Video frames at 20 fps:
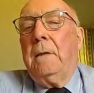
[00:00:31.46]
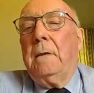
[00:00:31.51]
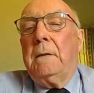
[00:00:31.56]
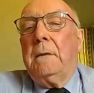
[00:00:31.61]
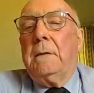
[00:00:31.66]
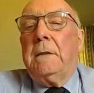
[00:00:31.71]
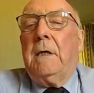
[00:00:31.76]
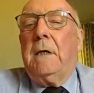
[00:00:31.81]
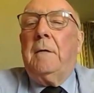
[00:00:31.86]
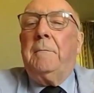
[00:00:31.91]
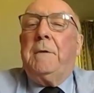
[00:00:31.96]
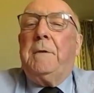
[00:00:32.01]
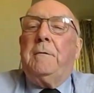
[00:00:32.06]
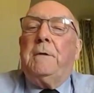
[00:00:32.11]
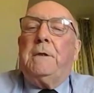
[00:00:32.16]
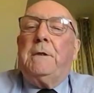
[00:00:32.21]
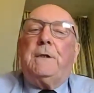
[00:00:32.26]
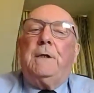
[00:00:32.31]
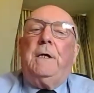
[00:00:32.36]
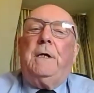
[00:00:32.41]
To help to
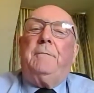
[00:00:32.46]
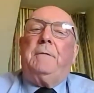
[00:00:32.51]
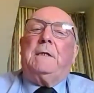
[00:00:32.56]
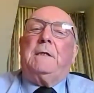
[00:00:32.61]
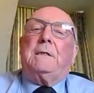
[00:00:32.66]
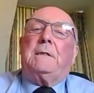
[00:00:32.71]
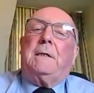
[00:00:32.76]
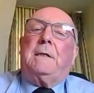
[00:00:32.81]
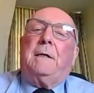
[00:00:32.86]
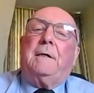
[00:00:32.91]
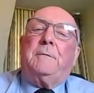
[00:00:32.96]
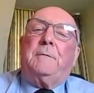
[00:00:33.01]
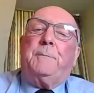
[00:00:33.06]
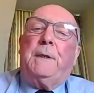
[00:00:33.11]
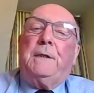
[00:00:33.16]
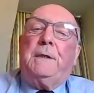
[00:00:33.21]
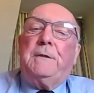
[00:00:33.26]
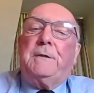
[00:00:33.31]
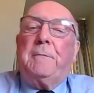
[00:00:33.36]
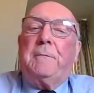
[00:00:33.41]
achieve this, there has
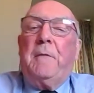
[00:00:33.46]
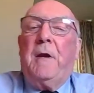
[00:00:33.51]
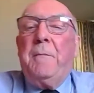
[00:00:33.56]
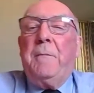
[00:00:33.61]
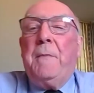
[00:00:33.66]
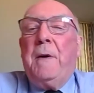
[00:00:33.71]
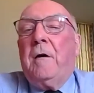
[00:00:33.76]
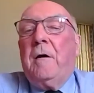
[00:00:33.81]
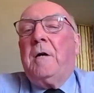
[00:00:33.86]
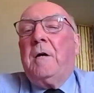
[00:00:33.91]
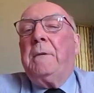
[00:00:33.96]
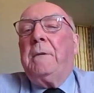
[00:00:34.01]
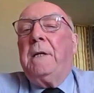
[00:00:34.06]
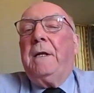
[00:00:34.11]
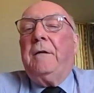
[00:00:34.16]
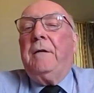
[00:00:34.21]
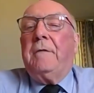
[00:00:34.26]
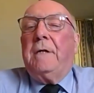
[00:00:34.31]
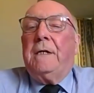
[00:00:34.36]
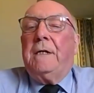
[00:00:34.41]
been some remarkable
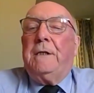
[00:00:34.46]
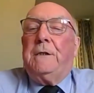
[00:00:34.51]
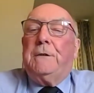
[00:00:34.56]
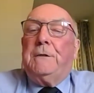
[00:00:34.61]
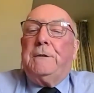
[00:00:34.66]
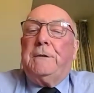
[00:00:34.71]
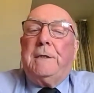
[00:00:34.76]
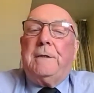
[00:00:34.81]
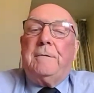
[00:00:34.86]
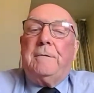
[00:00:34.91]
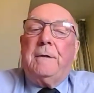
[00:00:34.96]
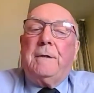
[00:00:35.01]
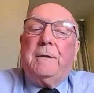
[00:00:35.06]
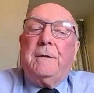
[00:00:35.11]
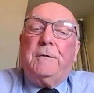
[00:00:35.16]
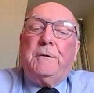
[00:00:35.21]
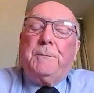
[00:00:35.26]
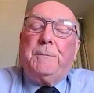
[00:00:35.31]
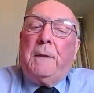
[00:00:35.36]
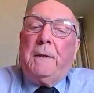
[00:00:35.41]
innovations
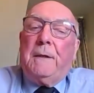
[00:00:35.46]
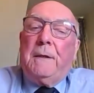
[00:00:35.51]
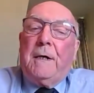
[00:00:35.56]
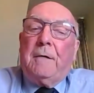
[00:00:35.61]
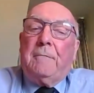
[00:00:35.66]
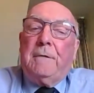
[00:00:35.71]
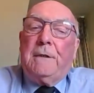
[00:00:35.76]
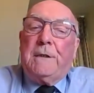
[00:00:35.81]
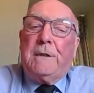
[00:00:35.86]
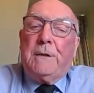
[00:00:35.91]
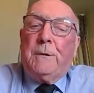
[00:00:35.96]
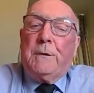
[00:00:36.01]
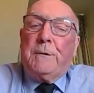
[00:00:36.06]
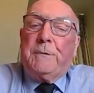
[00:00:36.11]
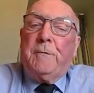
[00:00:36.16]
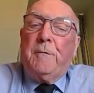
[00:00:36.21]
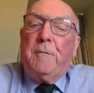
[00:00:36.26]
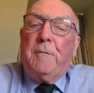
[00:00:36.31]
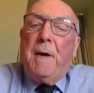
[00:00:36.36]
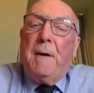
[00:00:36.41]
introduced by our
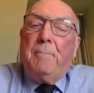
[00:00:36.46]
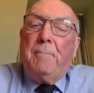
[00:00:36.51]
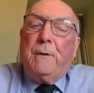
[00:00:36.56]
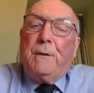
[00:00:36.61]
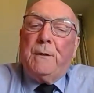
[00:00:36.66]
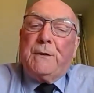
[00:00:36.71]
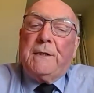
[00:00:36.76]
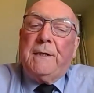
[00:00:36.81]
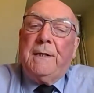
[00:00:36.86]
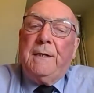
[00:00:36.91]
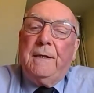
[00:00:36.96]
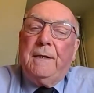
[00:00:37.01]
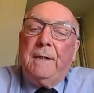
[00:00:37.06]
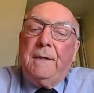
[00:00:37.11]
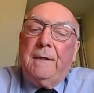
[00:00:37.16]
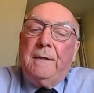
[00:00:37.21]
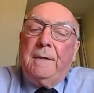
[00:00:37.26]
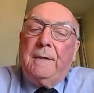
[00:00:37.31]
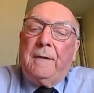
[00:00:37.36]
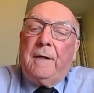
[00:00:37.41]
resourceful members,
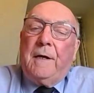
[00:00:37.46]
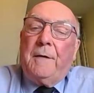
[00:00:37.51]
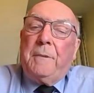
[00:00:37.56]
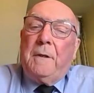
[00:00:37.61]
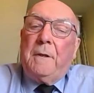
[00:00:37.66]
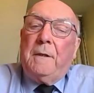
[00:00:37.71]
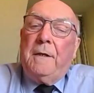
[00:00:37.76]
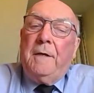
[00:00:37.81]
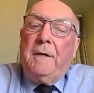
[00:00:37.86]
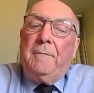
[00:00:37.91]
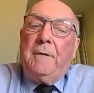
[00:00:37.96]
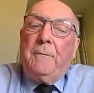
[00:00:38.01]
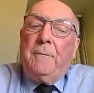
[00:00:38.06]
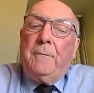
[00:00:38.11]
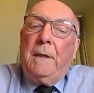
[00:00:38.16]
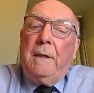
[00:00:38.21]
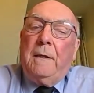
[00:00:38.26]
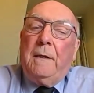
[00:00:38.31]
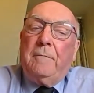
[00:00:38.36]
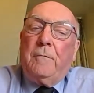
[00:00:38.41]
and I believe that
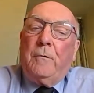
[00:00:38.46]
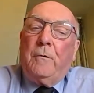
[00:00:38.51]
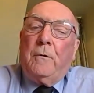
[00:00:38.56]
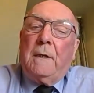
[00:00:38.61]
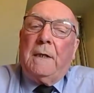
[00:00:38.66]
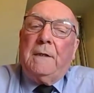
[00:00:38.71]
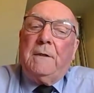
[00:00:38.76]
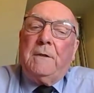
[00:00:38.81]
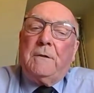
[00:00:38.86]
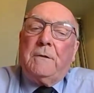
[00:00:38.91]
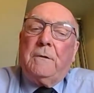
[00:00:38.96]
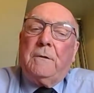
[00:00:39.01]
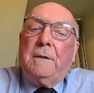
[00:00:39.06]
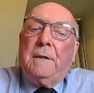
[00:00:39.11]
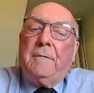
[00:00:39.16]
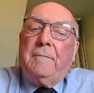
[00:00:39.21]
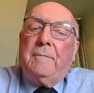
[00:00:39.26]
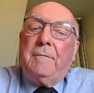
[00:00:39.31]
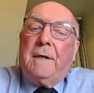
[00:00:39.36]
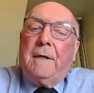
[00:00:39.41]
we have all
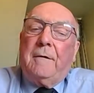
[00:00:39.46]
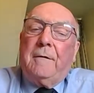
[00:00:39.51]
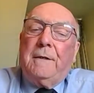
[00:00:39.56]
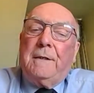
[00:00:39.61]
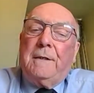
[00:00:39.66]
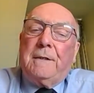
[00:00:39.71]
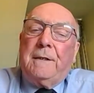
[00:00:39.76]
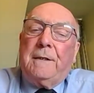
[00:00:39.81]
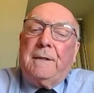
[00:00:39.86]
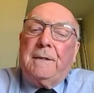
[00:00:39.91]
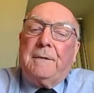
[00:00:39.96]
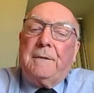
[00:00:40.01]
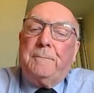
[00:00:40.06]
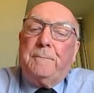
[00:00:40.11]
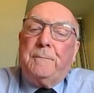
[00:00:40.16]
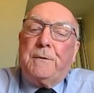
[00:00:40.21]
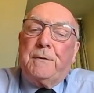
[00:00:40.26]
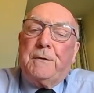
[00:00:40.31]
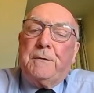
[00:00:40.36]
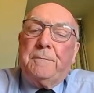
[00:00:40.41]
enjoyed the various
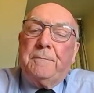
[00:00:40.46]
items.